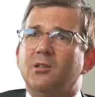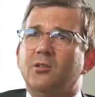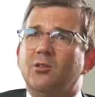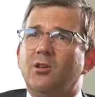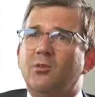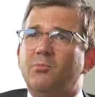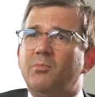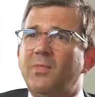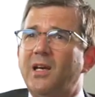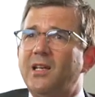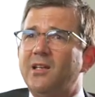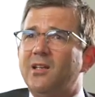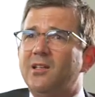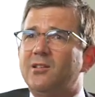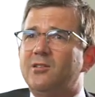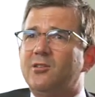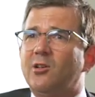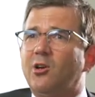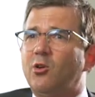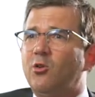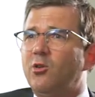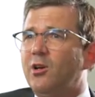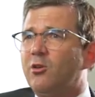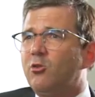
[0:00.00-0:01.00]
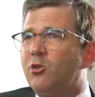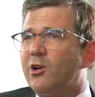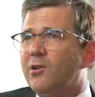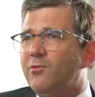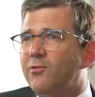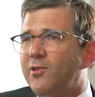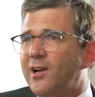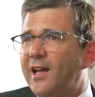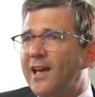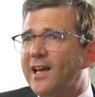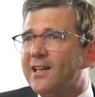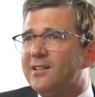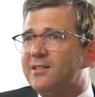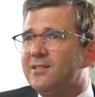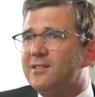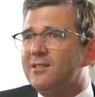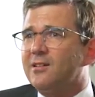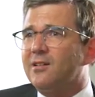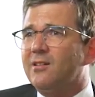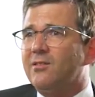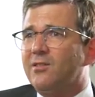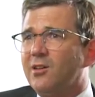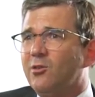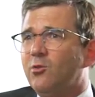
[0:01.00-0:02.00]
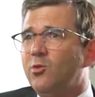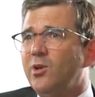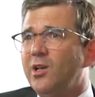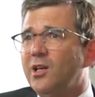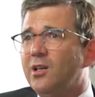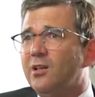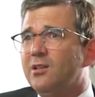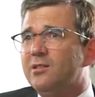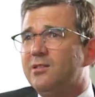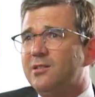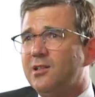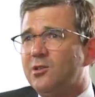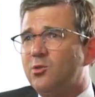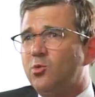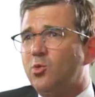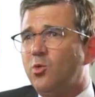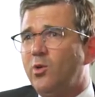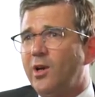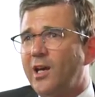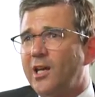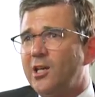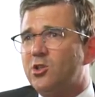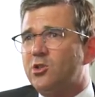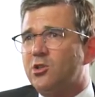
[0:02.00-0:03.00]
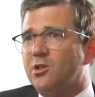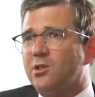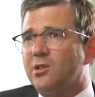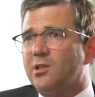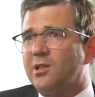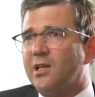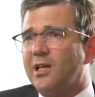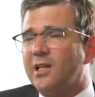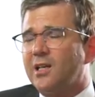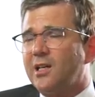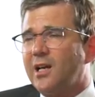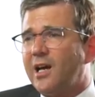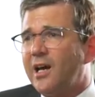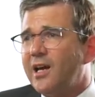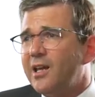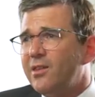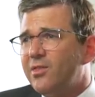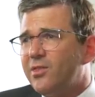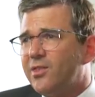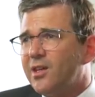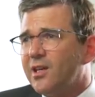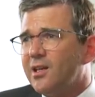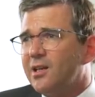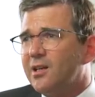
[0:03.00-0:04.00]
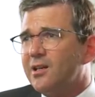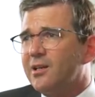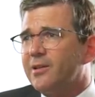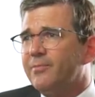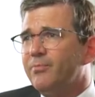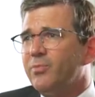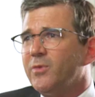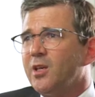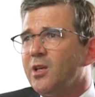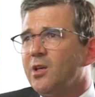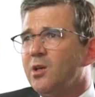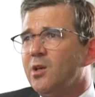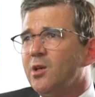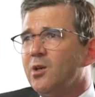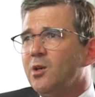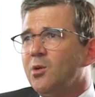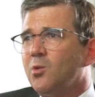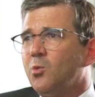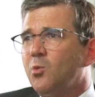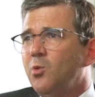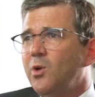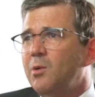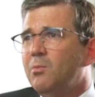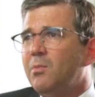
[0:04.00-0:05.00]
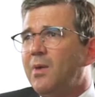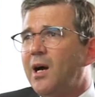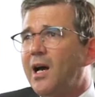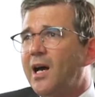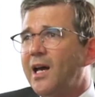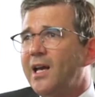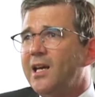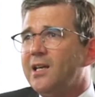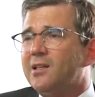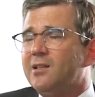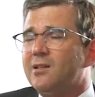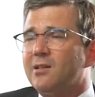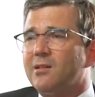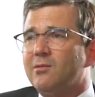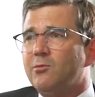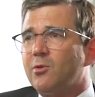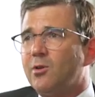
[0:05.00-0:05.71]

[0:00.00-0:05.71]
mandatory reflects the real situation. And I think we might,